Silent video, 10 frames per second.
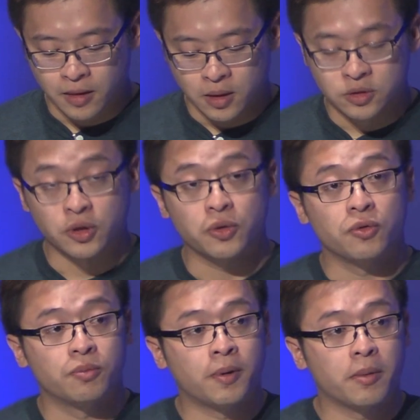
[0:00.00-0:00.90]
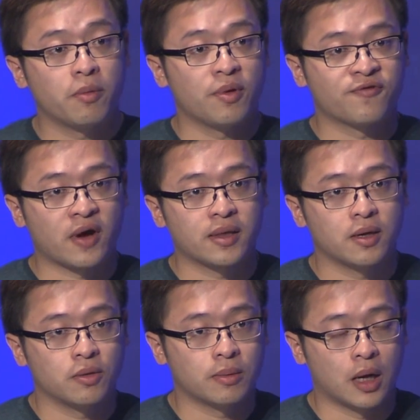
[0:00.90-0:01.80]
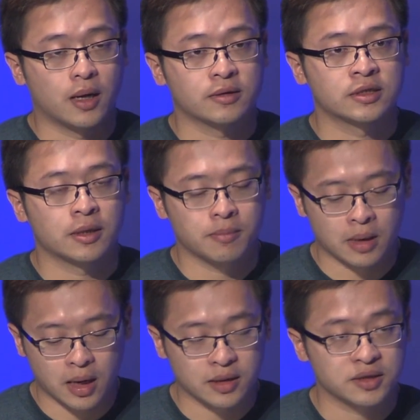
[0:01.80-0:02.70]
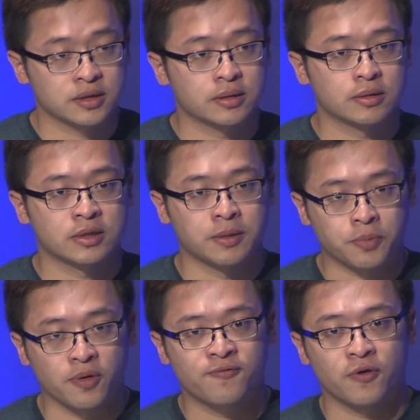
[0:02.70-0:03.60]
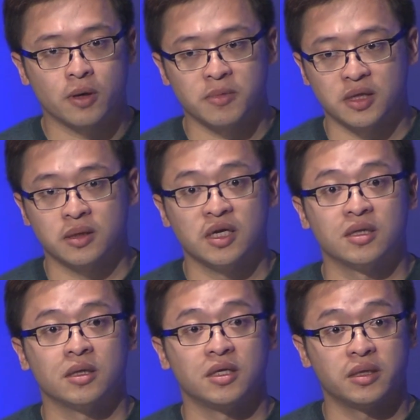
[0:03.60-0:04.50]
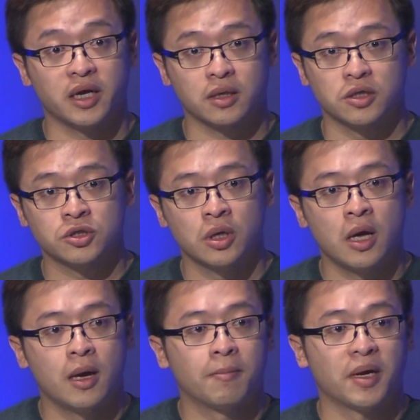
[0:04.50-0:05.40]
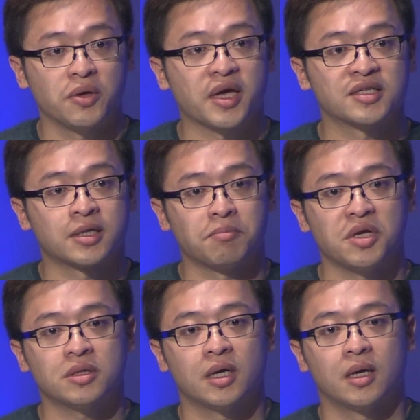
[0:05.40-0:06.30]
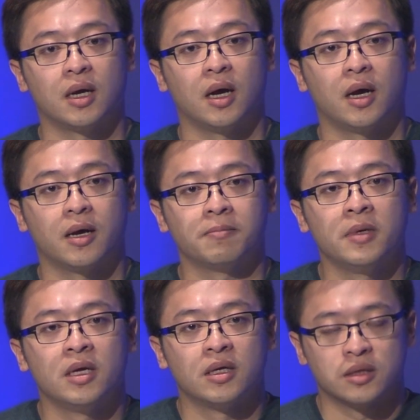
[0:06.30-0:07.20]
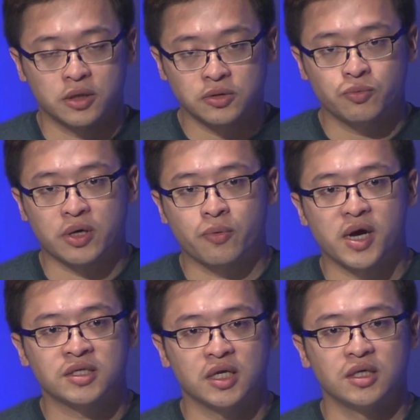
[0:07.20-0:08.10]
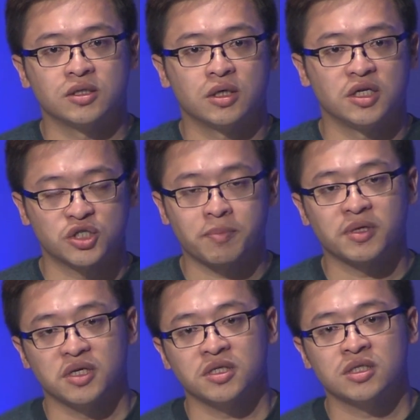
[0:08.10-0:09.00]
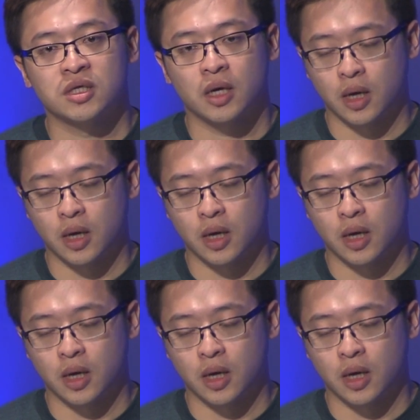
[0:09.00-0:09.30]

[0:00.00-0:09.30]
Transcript: So you probably will find out some other support form in English. But you can submit those requests in Japanese.